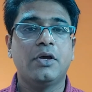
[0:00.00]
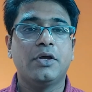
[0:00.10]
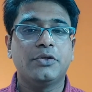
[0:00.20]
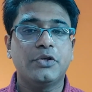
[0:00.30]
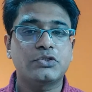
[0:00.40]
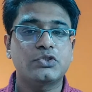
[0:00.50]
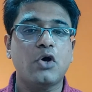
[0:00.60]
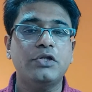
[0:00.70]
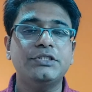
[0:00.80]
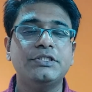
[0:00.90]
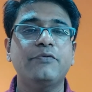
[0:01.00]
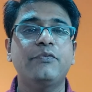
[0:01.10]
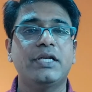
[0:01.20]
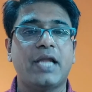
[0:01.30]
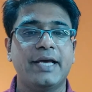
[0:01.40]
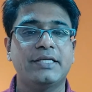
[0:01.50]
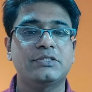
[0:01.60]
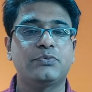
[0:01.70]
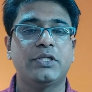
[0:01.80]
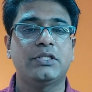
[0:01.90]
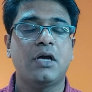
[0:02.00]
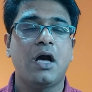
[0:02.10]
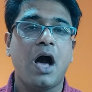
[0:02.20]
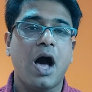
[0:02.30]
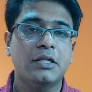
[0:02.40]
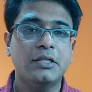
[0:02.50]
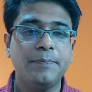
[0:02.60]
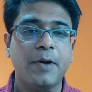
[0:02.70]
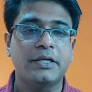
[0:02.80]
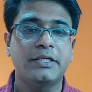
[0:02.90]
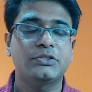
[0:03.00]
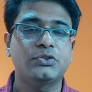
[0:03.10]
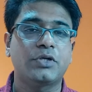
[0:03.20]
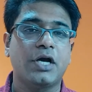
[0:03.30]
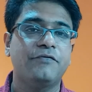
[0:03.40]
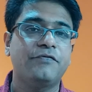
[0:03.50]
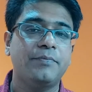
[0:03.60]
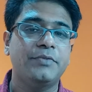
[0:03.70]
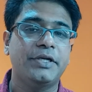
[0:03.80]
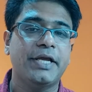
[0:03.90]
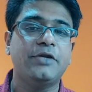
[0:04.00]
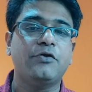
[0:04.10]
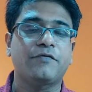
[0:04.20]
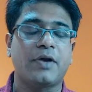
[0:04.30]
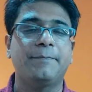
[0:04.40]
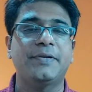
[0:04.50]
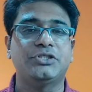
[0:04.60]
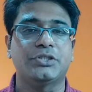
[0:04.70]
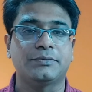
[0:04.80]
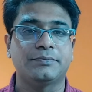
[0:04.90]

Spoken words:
Your solicitor will liaise with other parties to confirm the date of completion.